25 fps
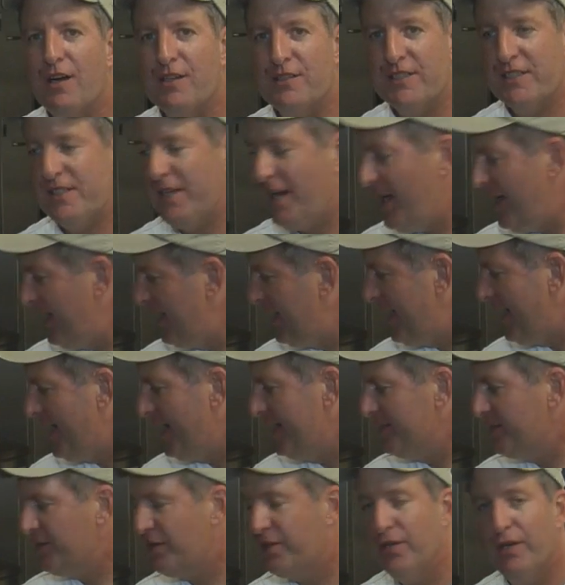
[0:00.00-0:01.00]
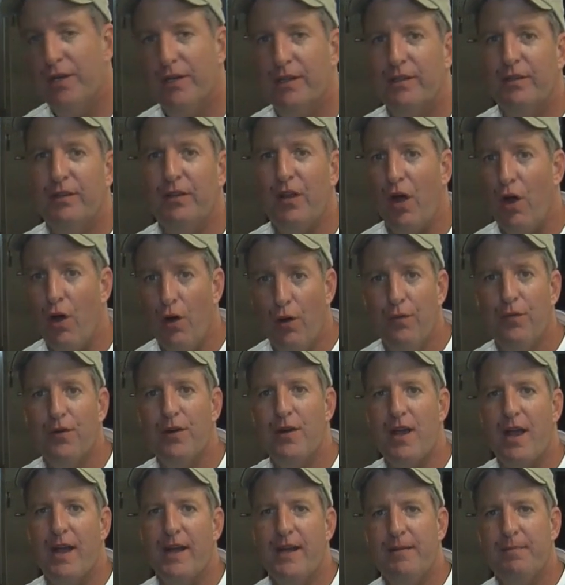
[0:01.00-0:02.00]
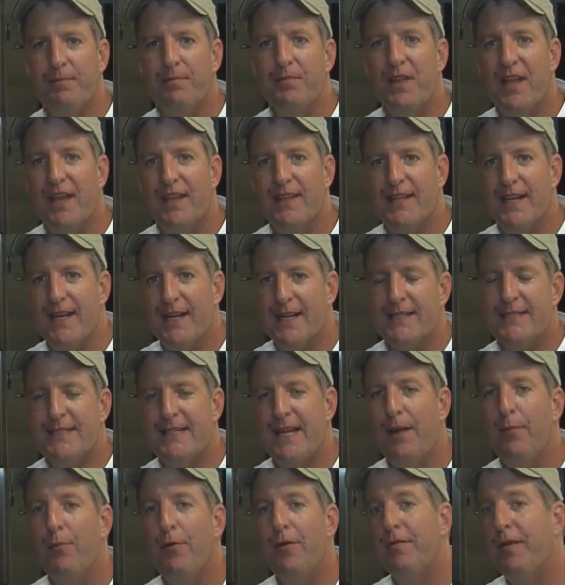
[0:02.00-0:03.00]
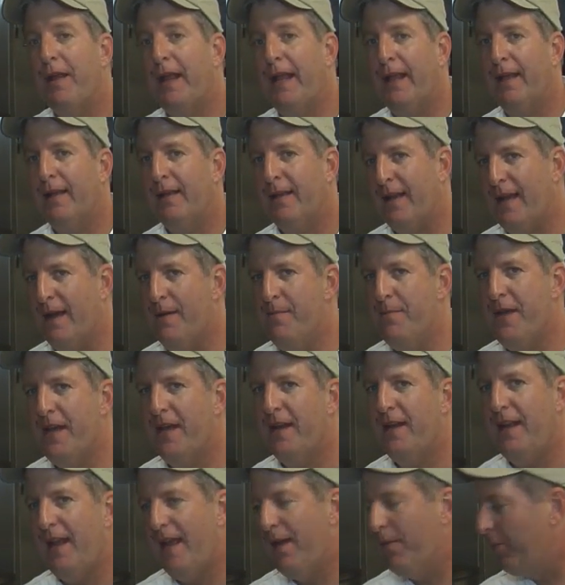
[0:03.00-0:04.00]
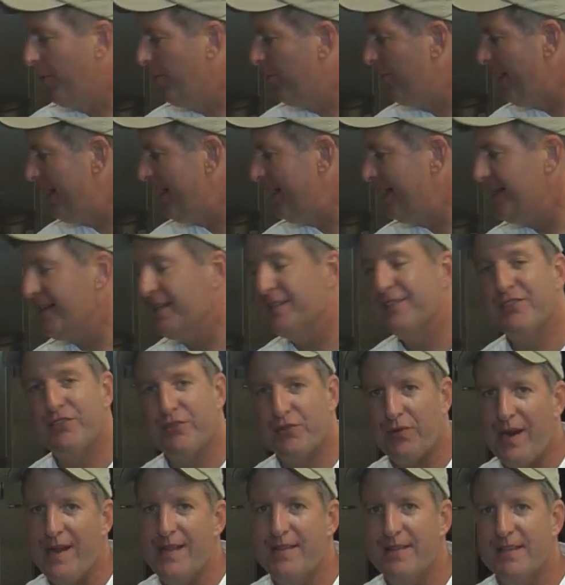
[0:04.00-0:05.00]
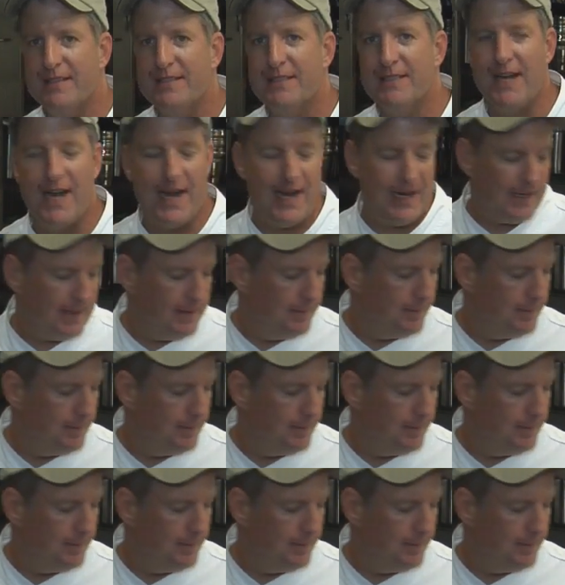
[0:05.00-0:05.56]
stock has cooked overnight. The next day we come in and we're ready to strain the stock.